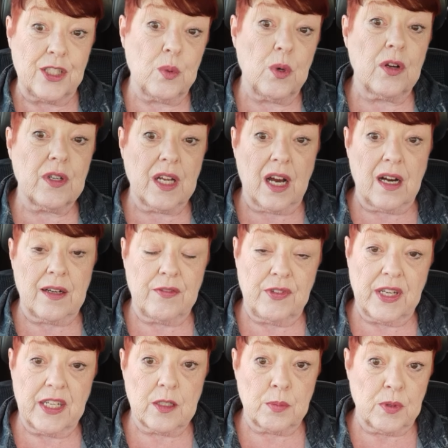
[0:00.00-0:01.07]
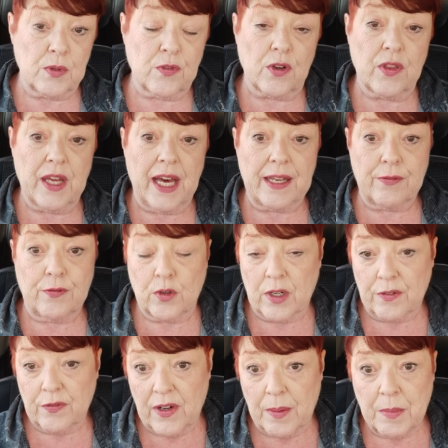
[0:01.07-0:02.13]
are not available for that
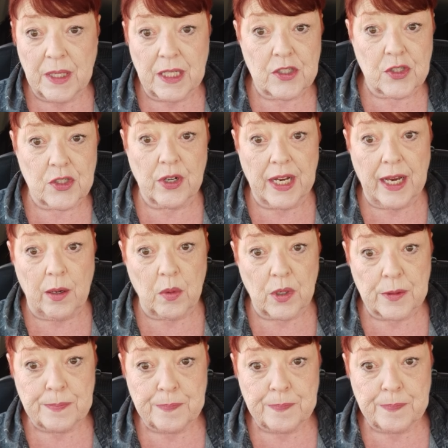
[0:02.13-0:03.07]
45 minutes or an hour.